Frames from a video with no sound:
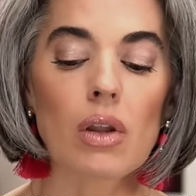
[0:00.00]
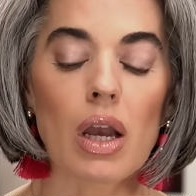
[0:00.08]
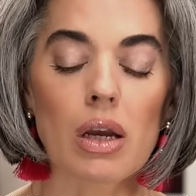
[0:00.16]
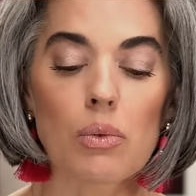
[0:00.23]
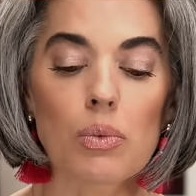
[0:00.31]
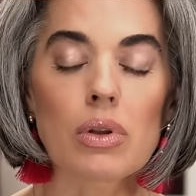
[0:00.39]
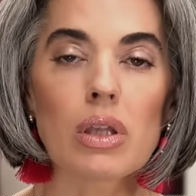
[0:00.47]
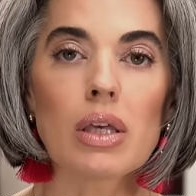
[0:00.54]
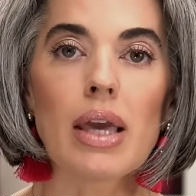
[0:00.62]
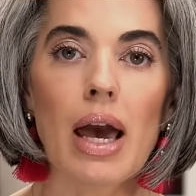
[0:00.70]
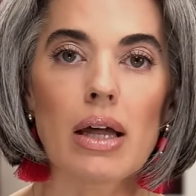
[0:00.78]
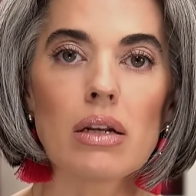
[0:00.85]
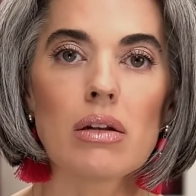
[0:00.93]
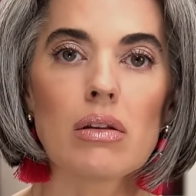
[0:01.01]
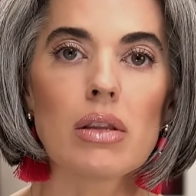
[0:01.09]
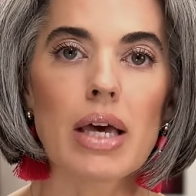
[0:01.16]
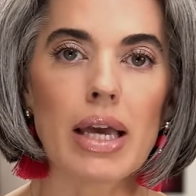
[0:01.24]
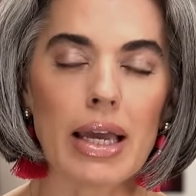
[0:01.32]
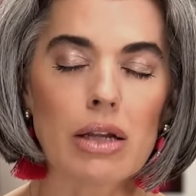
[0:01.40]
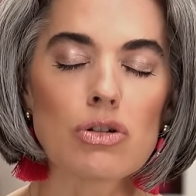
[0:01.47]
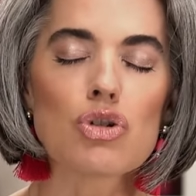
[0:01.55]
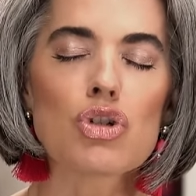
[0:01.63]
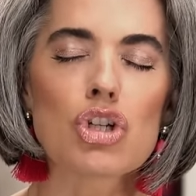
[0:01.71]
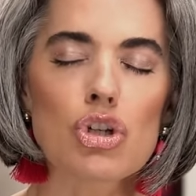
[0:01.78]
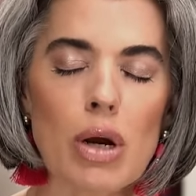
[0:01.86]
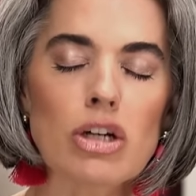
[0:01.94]
I can really get like I can
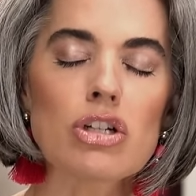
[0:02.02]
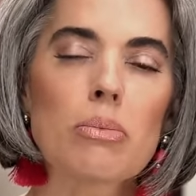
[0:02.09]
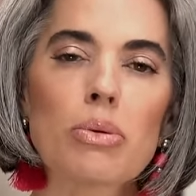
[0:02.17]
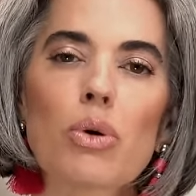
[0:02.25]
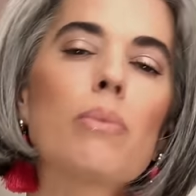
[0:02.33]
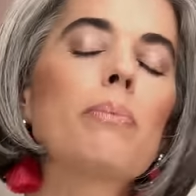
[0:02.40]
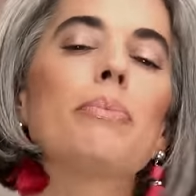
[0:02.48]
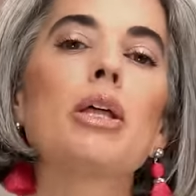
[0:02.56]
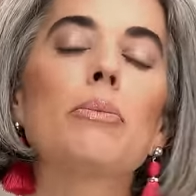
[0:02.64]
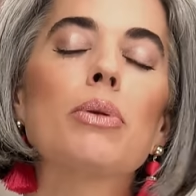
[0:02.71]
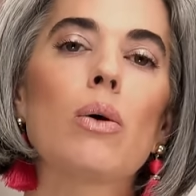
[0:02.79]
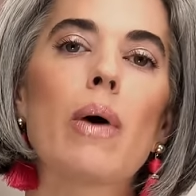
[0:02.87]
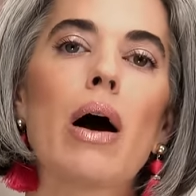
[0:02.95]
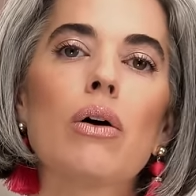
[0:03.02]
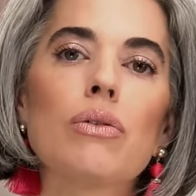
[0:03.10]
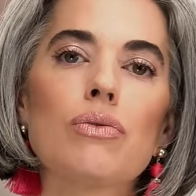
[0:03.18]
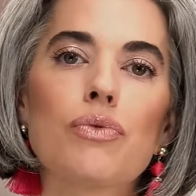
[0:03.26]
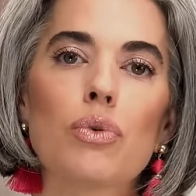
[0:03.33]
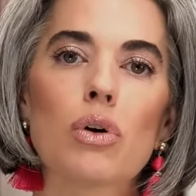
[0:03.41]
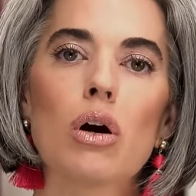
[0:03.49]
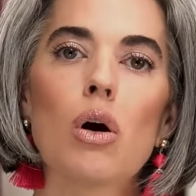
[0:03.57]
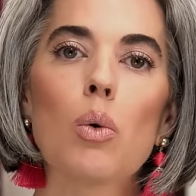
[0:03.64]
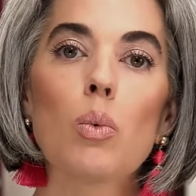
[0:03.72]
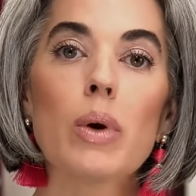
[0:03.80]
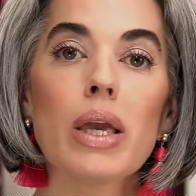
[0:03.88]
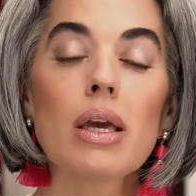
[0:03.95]
stretch the blow the blowout for a
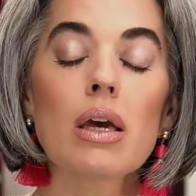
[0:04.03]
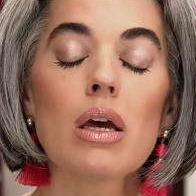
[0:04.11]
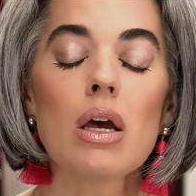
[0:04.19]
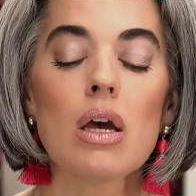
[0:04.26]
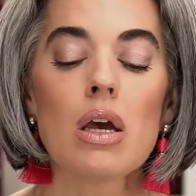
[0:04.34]
week